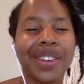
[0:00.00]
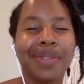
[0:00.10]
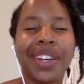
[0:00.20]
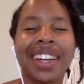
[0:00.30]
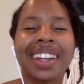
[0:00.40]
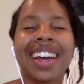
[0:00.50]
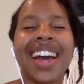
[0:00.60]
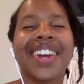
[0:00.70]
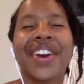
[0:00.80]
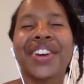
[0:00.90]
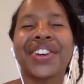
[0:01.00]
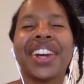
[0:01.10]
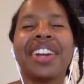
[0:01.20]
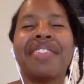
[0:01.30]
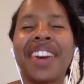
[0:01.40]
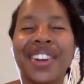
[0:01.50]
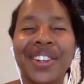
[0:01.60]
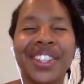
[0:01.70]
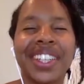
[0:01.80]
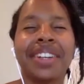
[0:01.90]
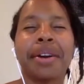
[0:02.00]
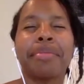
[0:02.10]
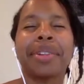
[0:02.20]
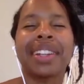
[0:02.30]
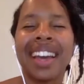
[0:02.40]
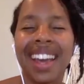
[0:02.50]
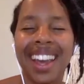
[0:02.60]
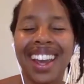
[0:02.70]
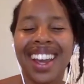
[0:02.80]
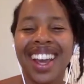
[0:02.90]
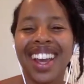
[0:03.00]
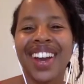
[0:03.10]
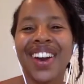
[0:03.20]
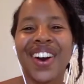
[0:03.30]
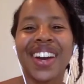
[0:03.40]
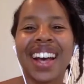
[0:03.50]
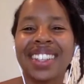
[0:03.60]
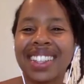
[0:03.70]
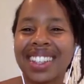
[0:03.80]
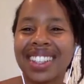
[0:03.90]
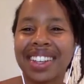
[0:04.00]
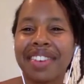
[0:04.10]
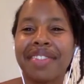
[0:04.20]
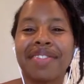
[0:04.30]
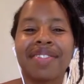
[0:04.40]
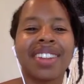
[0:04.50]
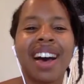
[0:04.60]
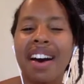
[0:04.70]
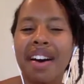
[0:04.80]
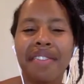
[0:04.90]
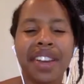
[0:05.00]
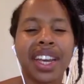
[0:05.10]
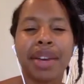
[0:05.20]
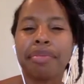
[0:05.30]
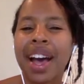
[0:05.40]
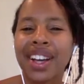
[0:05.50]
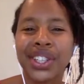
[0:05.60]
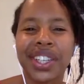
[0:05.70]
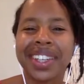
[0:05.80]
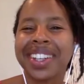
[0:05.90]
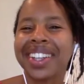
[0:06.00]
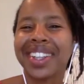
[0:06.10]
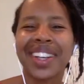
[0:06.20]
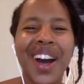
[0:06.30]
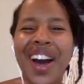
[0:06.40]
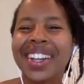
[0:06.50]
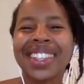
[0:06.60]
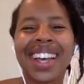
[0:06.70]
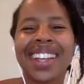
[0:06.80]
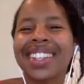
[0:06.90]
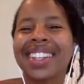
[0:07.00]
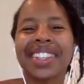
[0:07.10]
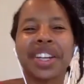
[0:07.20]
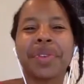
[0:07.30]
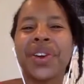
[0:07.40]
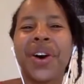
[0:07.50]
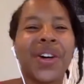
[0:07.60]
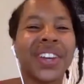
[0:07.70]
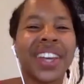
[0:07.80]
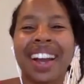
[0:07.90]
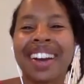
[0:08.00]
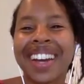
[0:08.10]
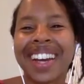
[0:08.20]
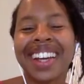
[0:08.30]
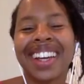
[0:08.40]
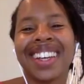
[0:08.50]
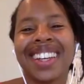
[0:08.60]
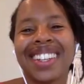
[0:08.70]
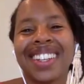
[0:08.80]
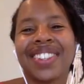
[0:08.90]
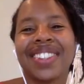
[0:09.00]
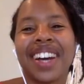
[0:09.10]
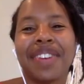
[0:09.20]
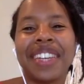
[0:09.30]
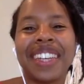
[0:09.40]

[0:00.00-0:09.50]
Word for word: reignite our creative energy, our play, our essence of love and compassion, the goddess essence that we all carry, so that we